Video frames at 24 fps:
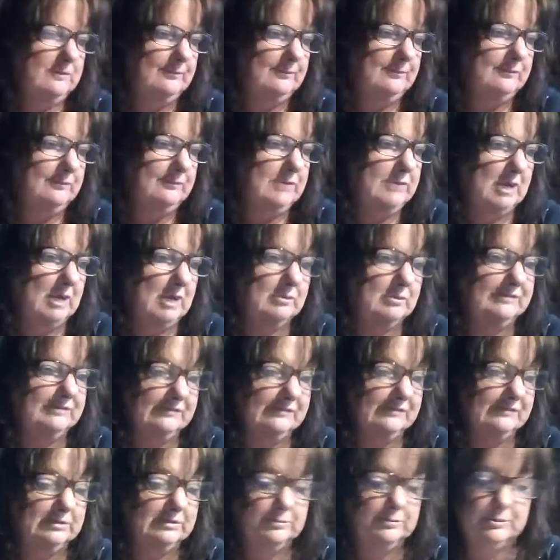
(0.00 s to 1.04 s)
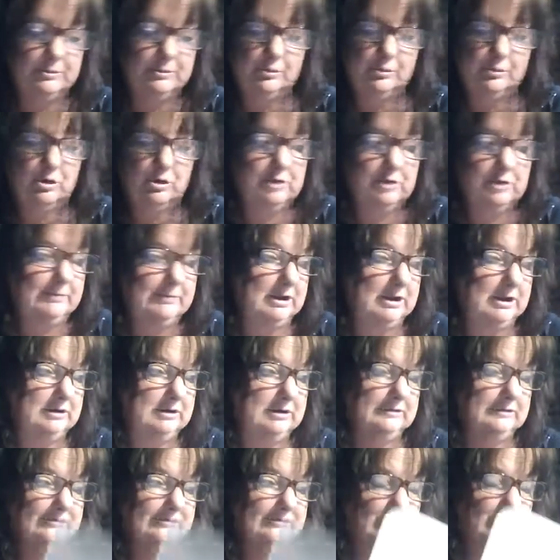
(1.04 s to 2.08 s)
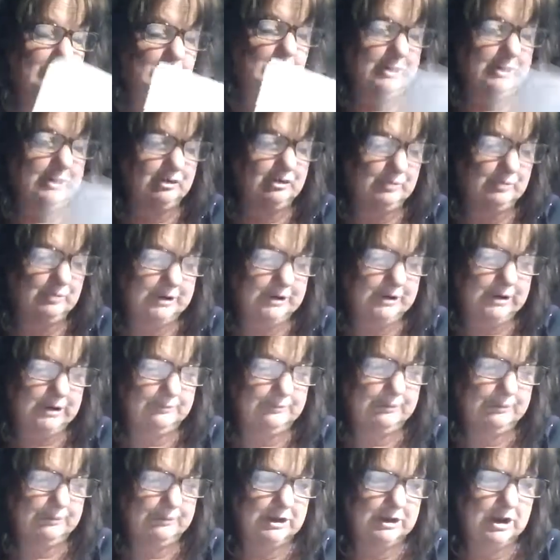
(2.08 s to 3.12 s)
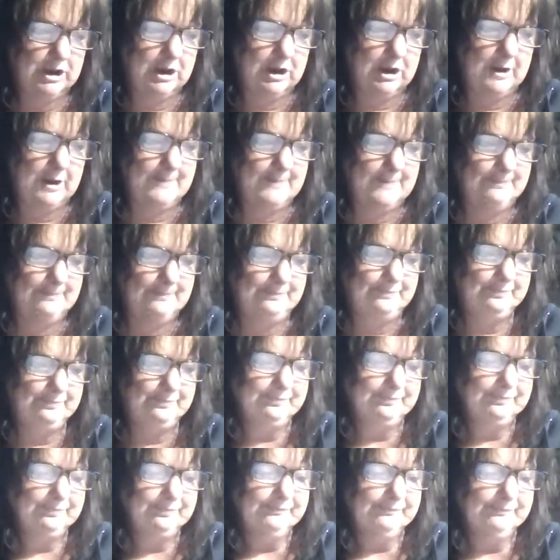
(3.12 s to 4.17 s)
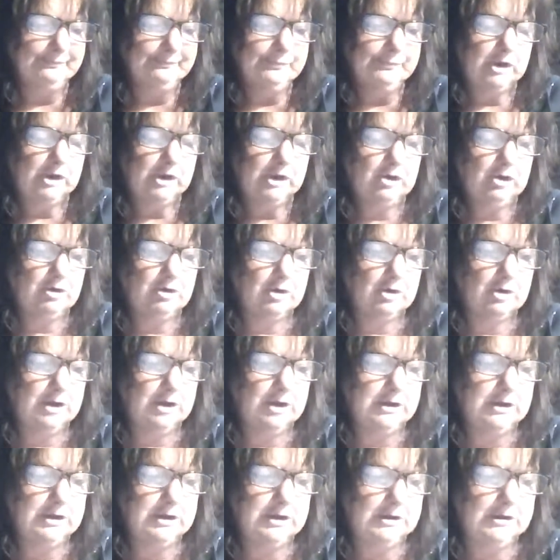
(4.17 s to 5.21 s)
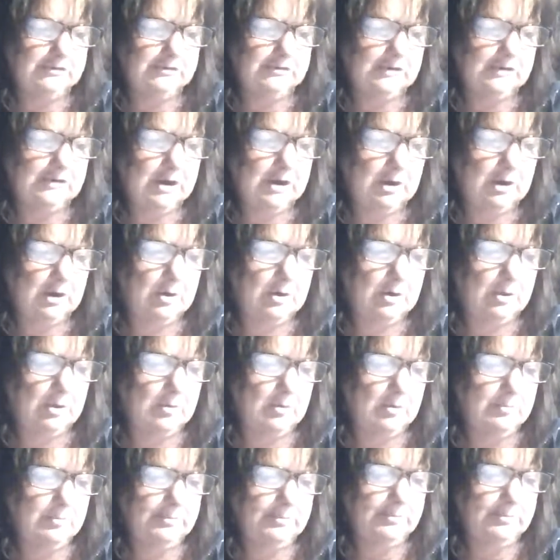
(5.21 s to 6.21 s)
That one's a little bit more updated. It's 2020. But you're going to need to go